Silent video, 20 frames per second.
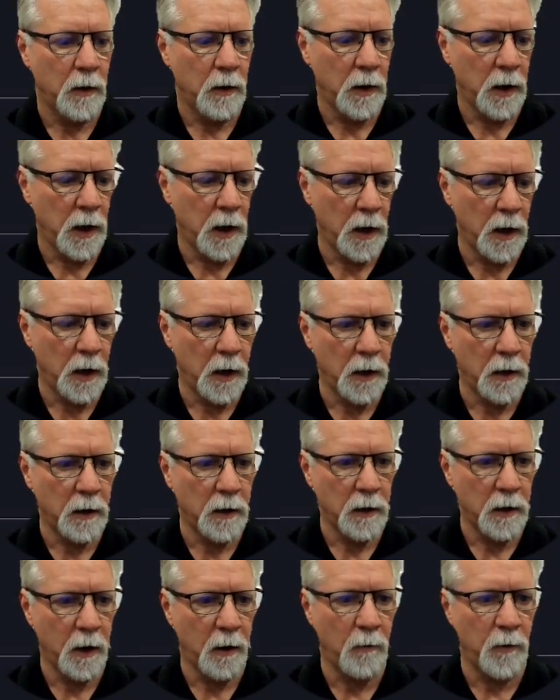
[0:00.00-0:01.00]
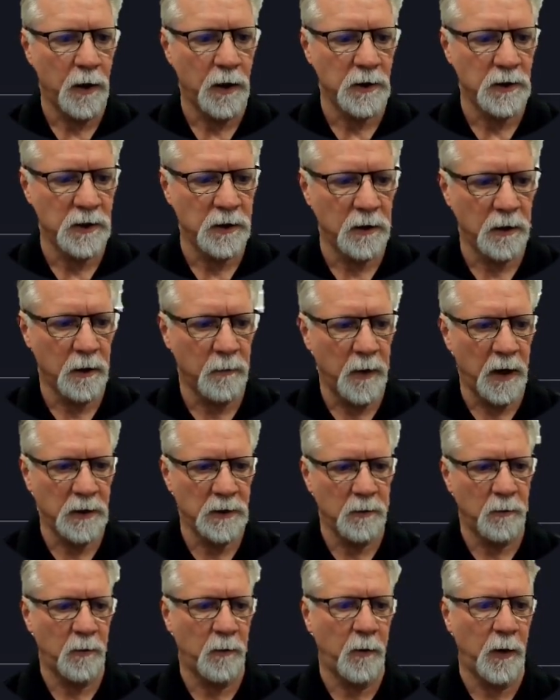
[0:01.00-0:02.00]
And there we can see the commands
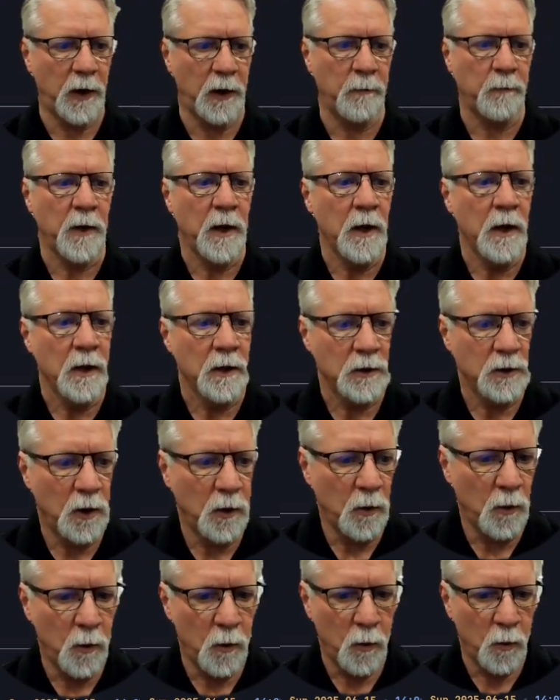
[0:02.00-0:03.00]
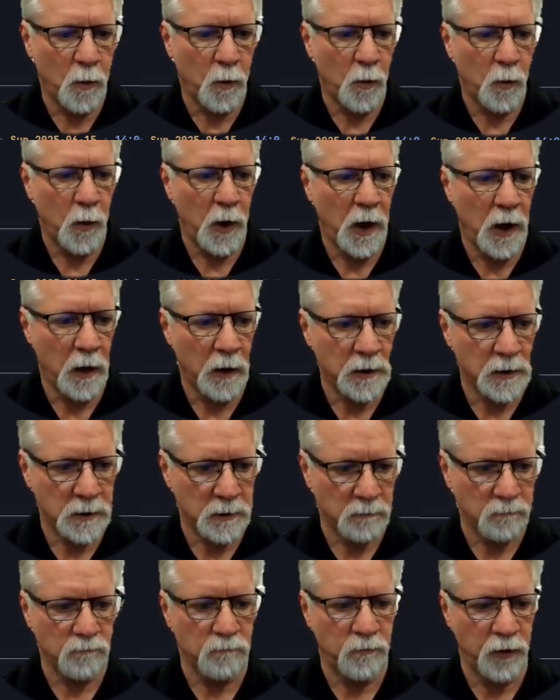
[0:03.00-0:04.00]
that we're running. So it
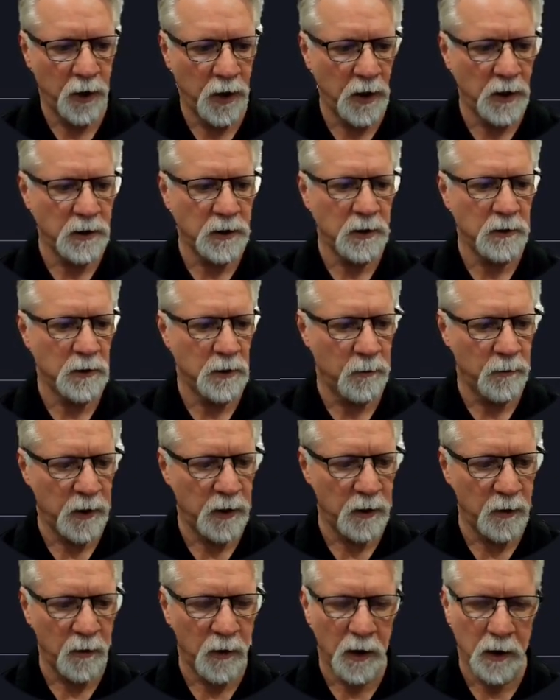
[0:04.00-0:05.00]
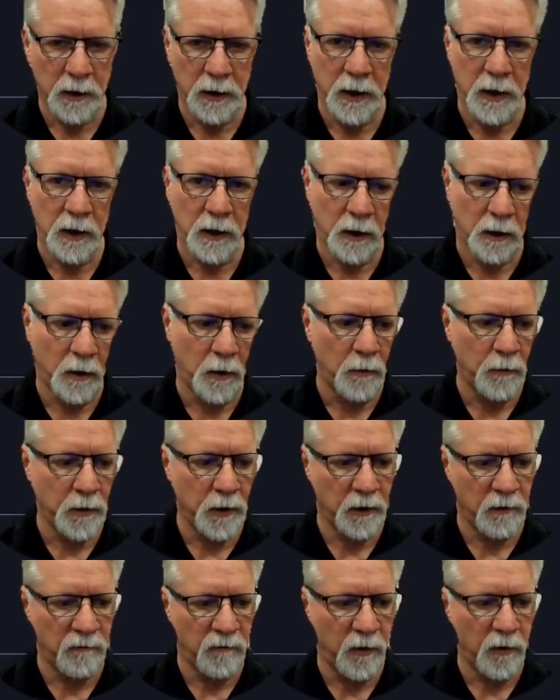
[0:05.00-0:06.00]
looks pretty easy. So we can do a clean, a clone, a
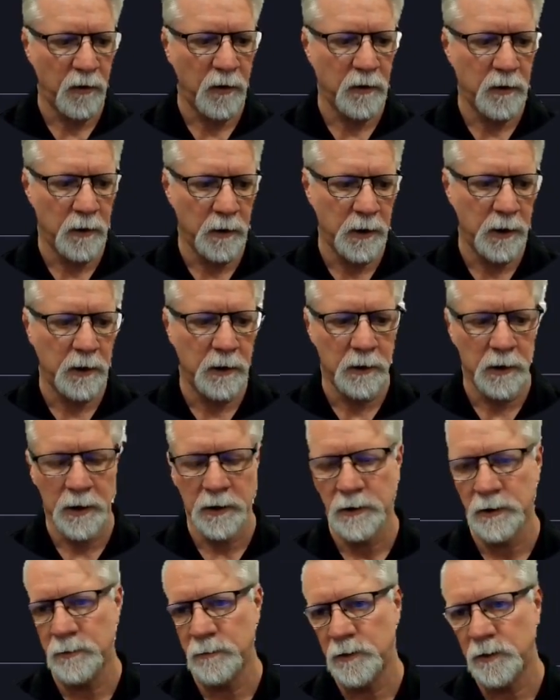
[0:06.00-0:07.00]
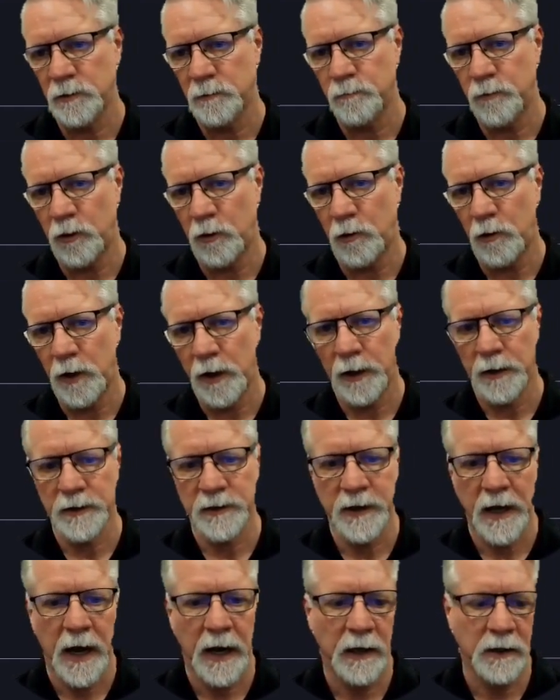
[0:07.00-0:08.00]
convert, delete, list, pull, and
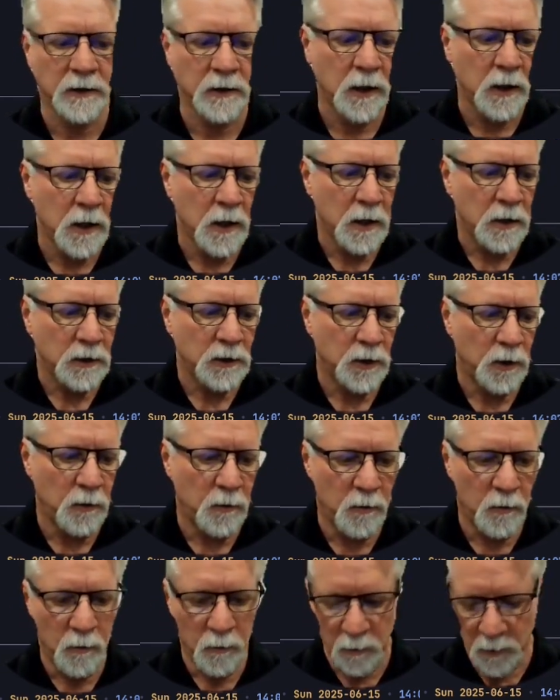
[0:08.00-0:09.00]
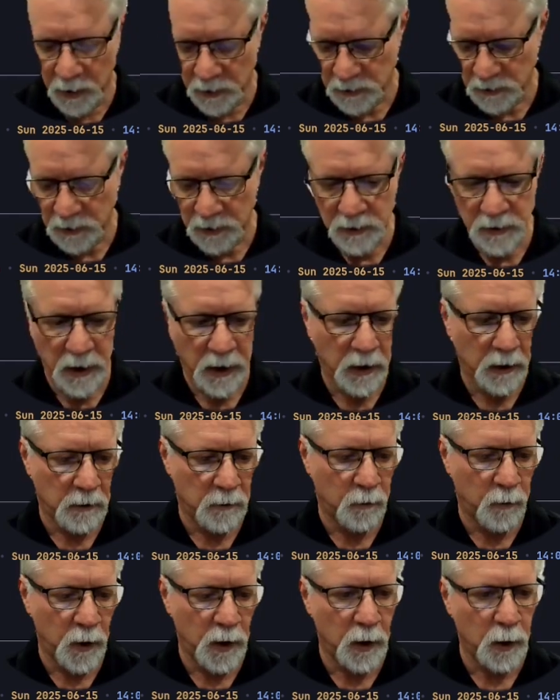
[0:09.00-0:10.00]
status. So let's just take a
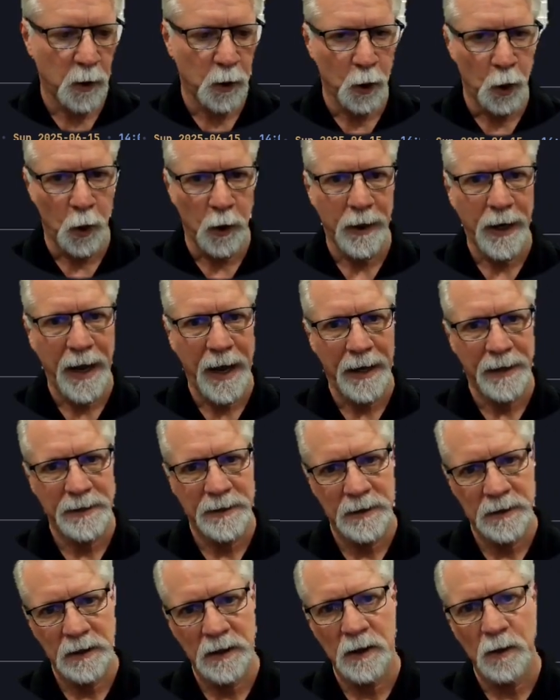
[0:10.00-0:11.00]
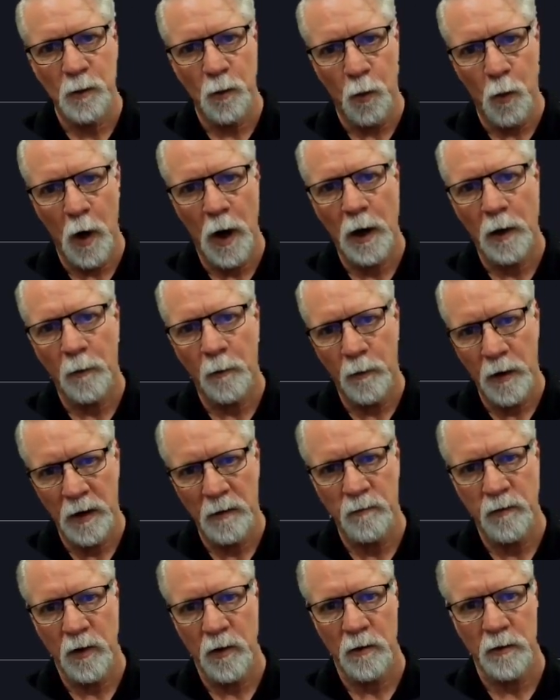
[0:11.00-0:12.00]
quick look and see what
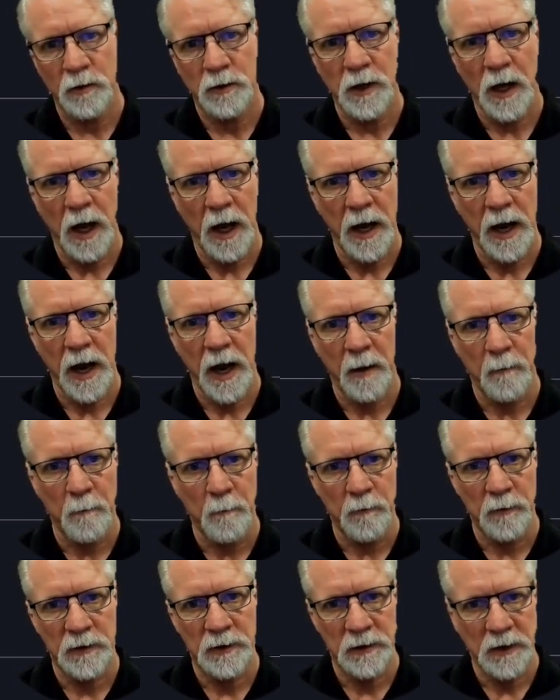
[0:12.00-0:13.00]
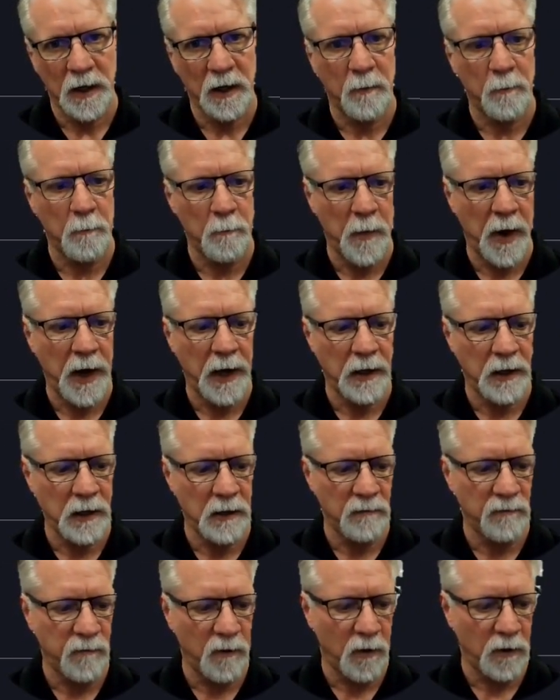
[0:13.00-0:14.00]
repos I have set up by
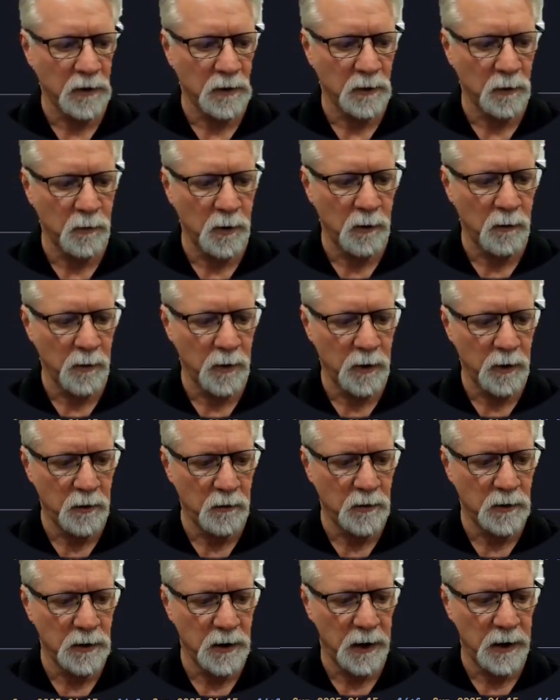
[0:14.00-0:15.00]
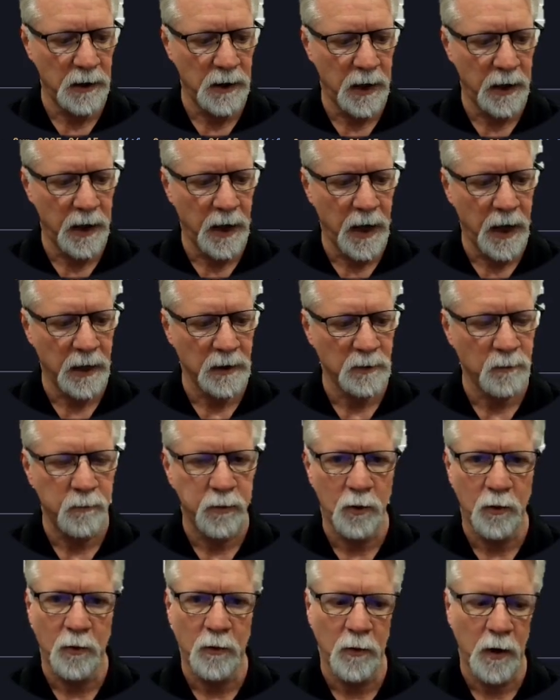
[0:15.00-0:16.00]
default. So we will use the gits
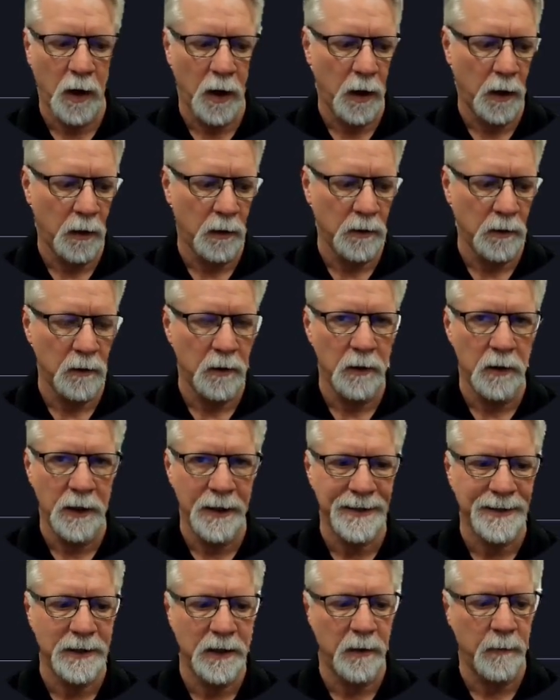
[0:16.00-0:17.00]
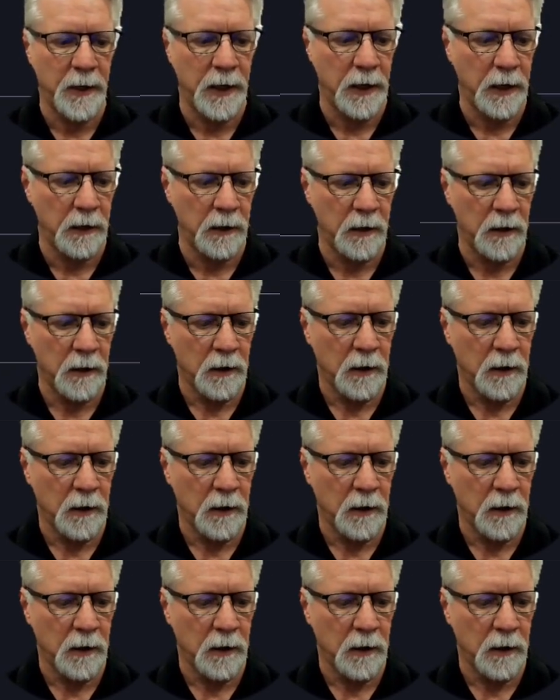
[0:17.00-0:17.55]
pull list command.